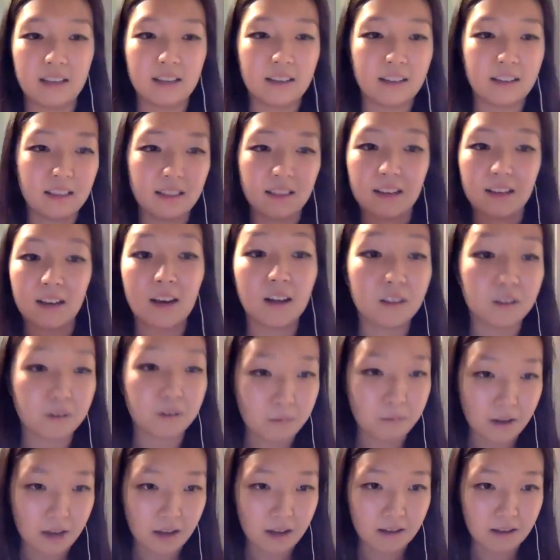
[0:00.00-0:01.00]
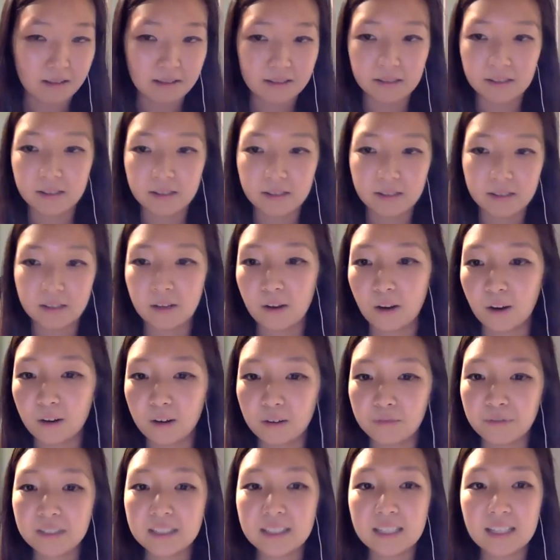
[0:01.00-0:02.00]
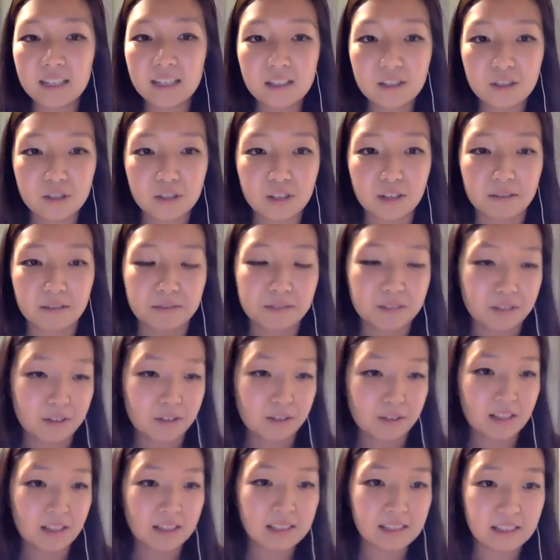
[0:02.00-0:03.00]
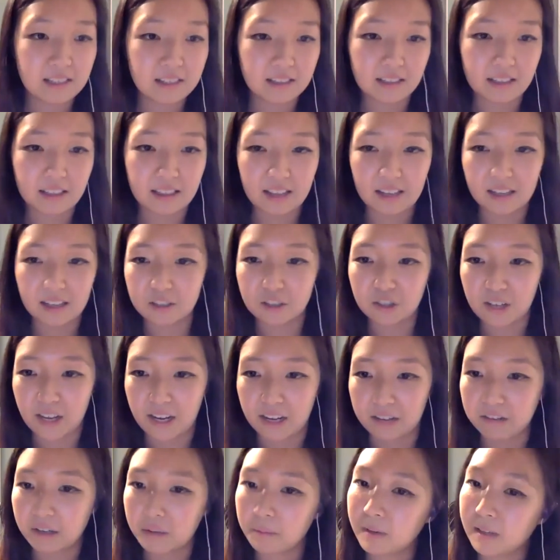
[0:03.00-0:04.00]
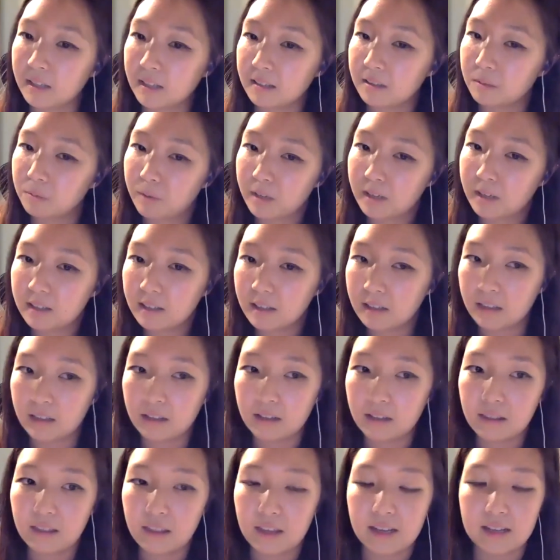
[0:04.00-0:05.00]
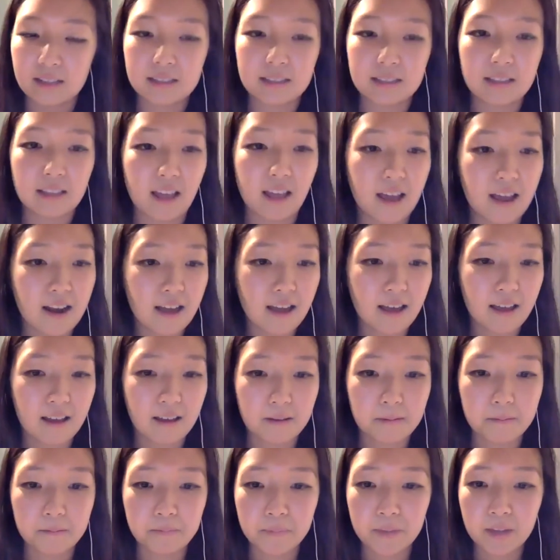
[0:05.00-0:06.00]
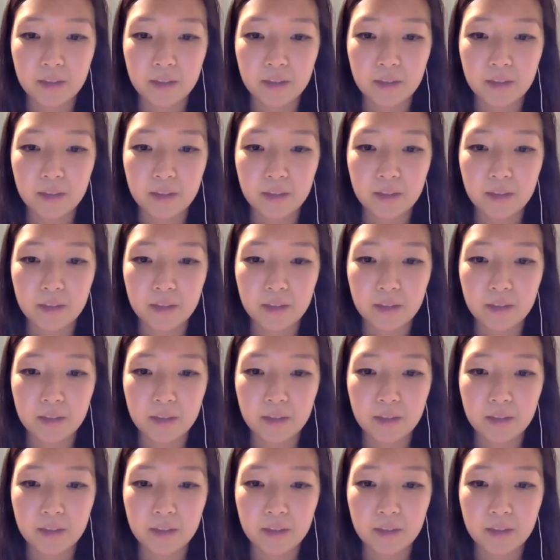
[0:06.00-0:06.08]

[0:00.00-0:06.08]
in the color wheel? Or if it didn't shift you, that's still a thing to check, right? Well, what are the little things that um,